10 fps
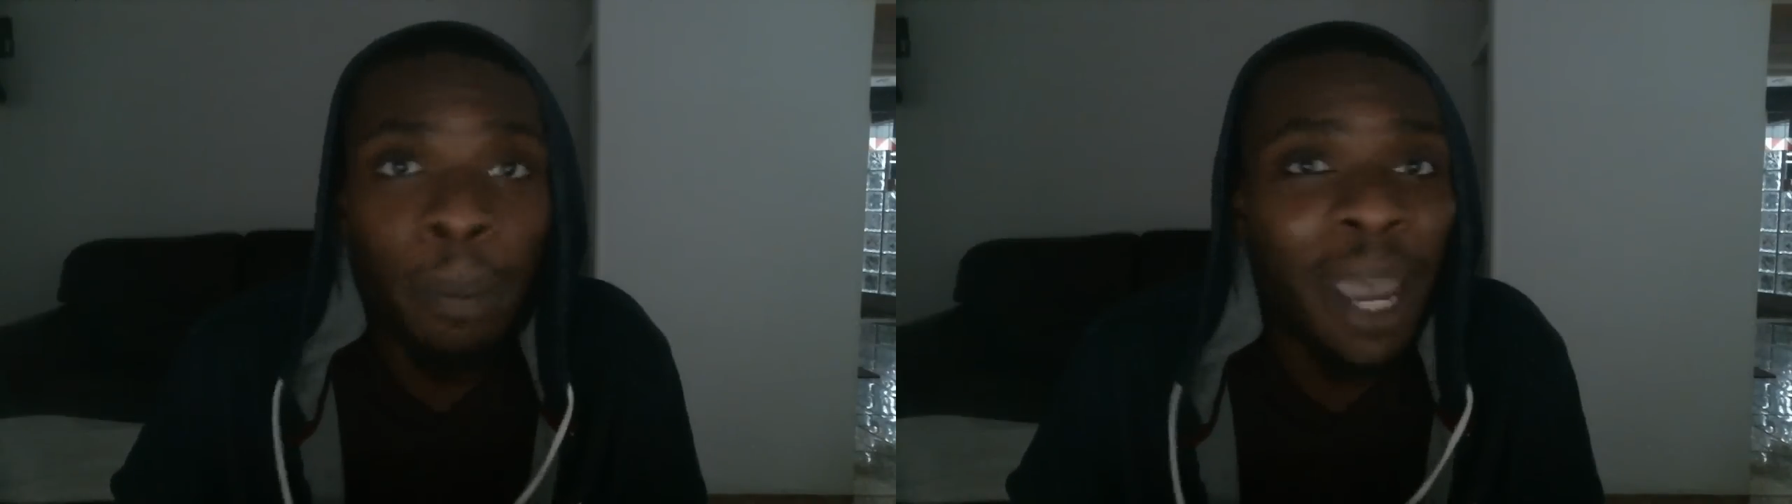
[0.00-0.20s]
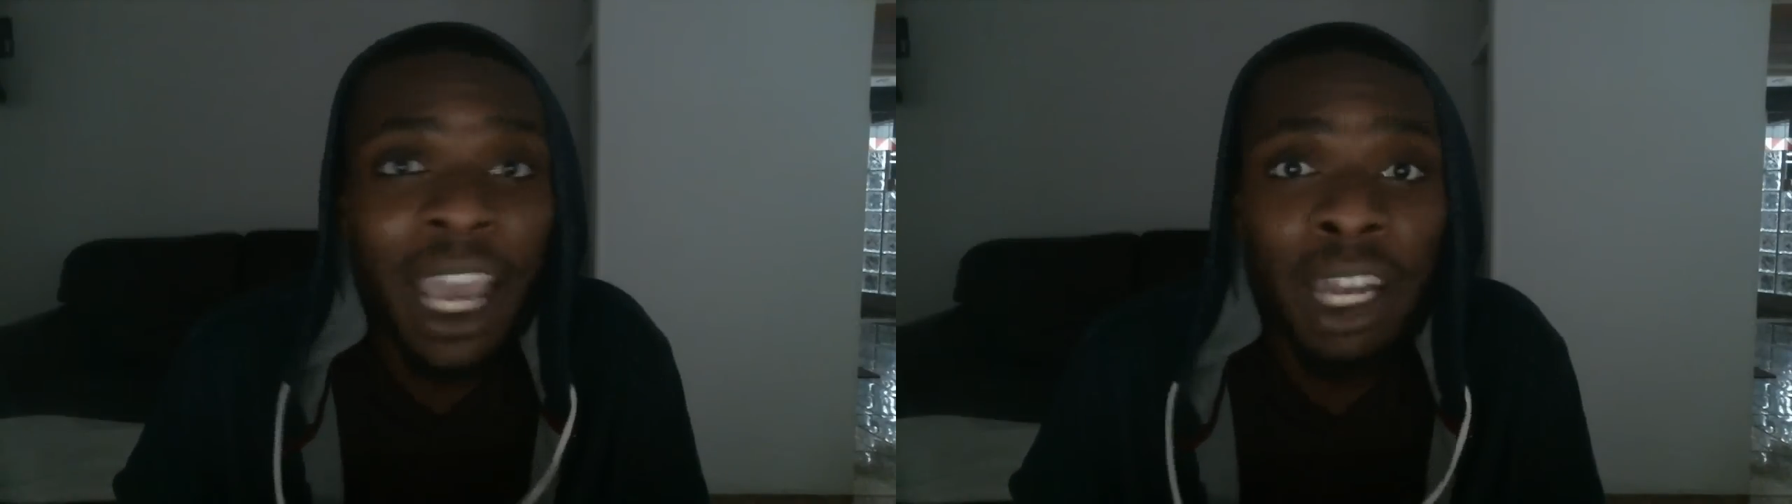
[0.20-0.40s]
to
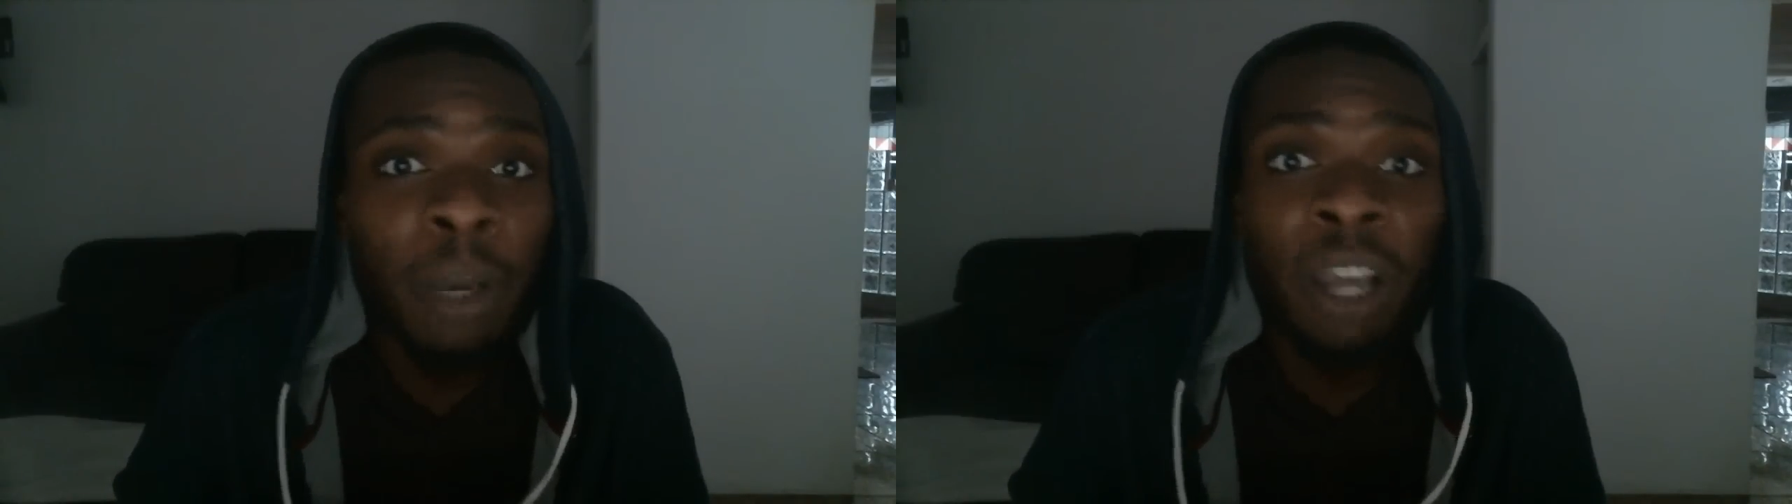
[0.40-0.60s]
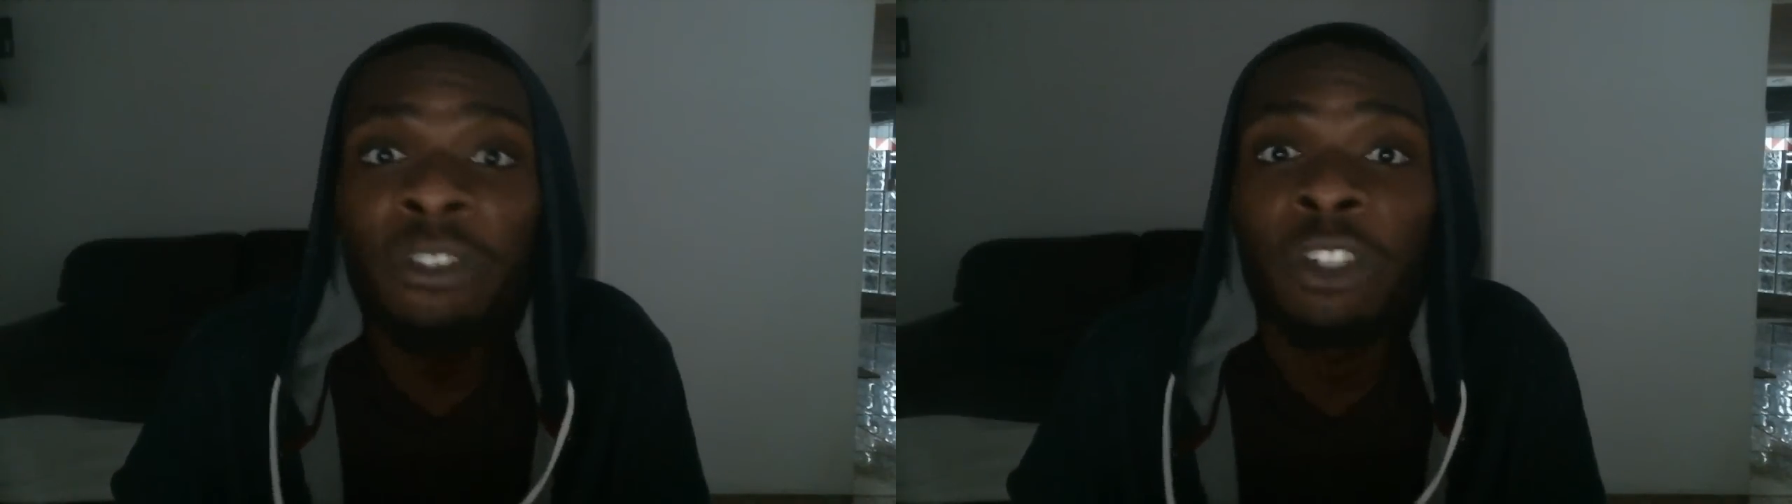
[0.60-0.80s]
pay
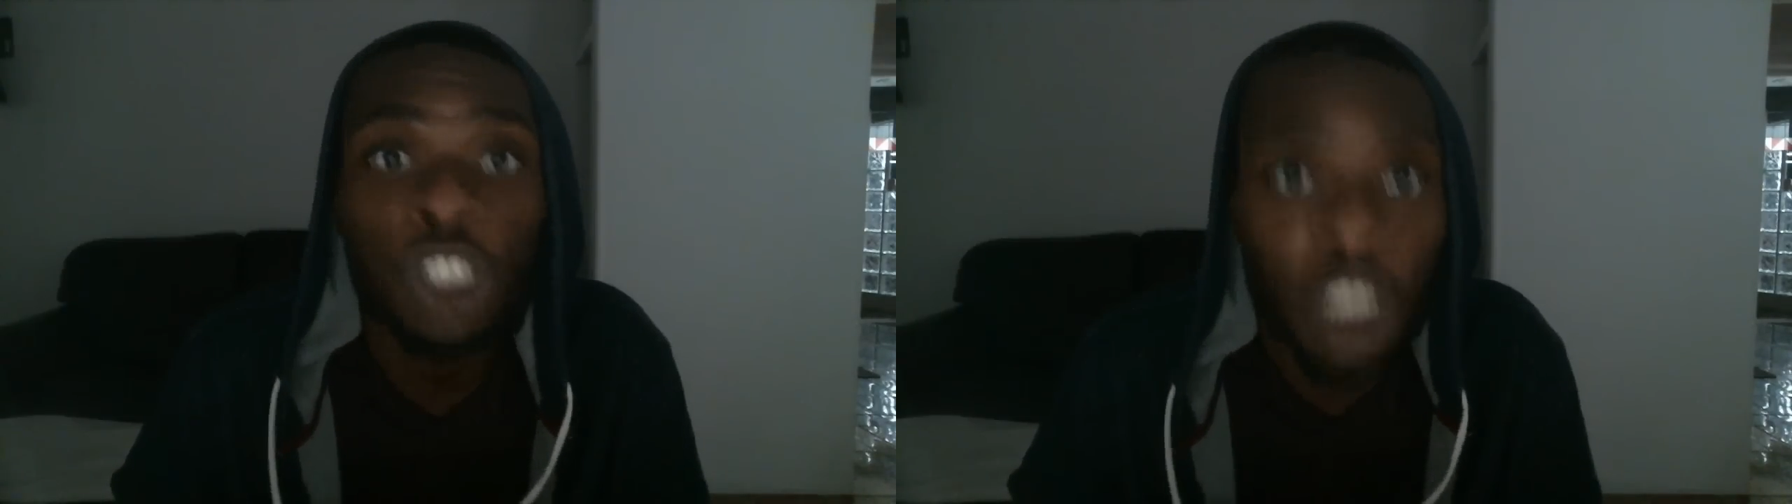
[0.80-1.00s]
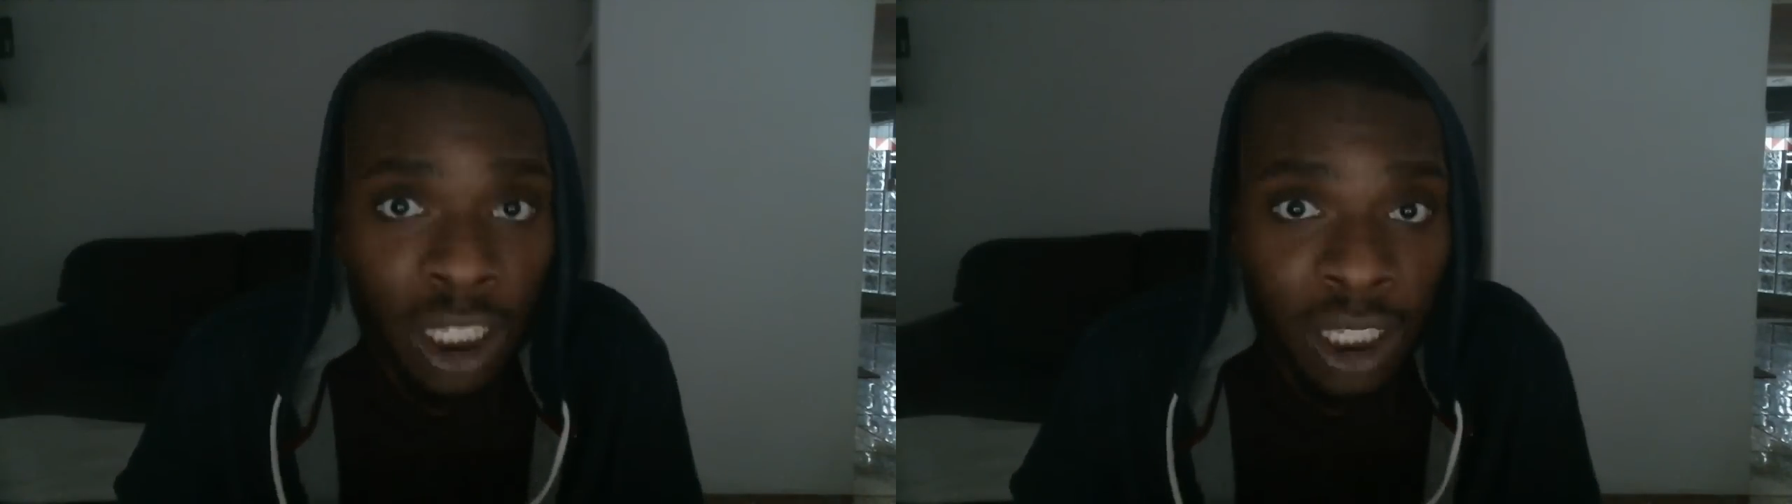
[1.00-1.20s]
anybody for
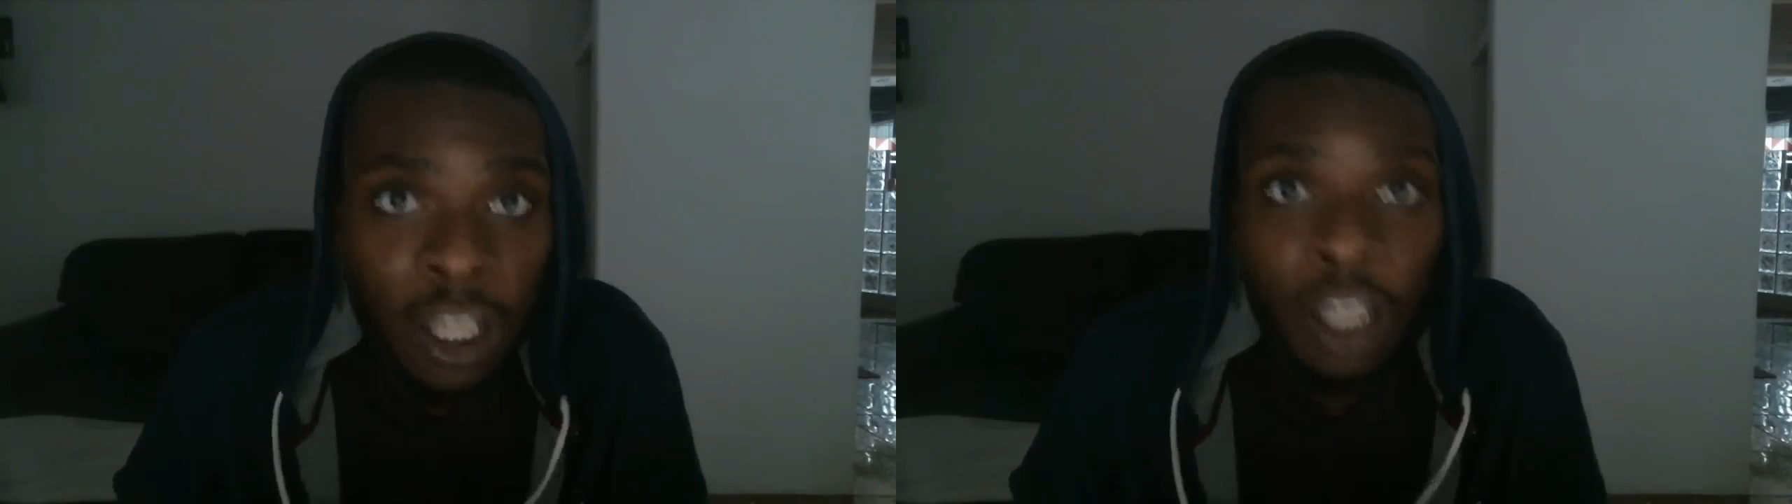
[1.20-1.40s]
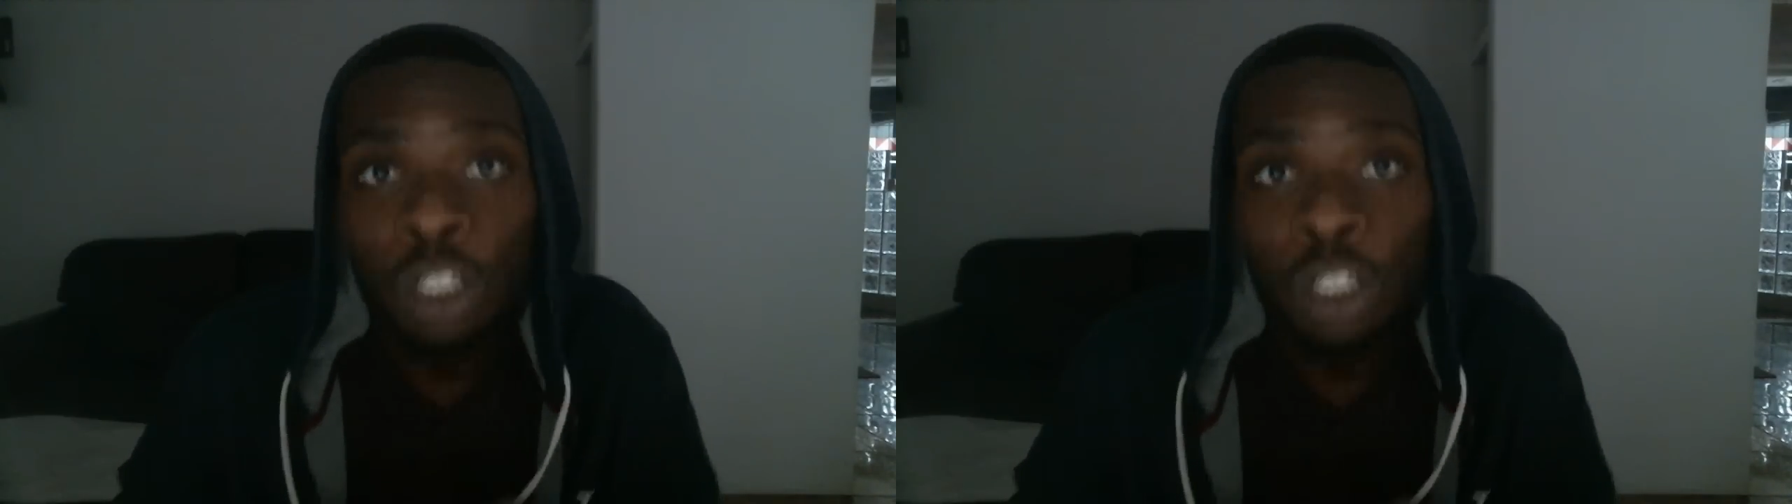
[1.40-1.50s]
shit.